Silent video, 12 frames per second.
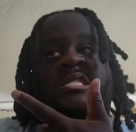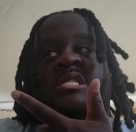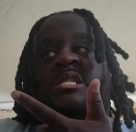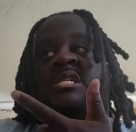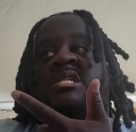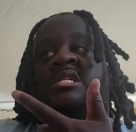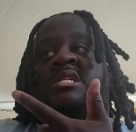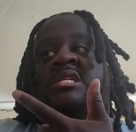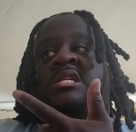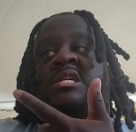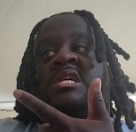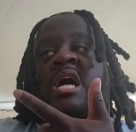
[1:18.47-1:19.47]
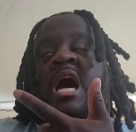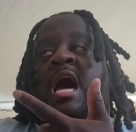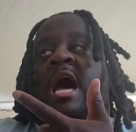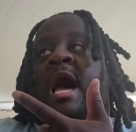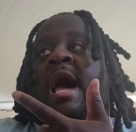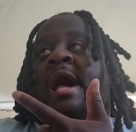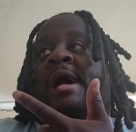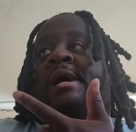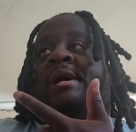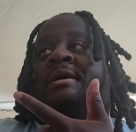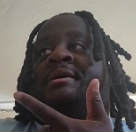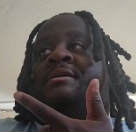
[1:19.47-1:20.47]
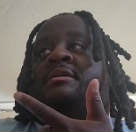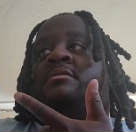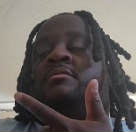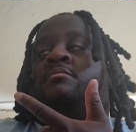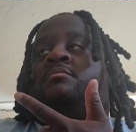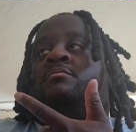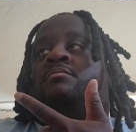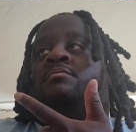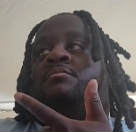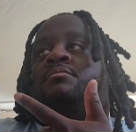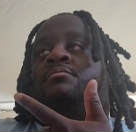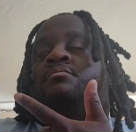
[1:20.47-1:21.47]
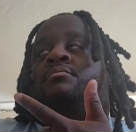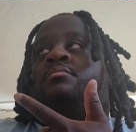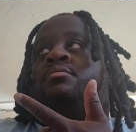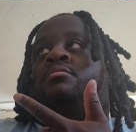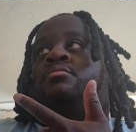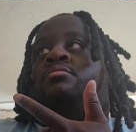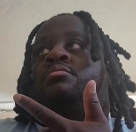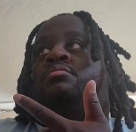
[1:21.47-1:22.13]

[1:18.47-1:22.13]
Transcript: (no one is talking)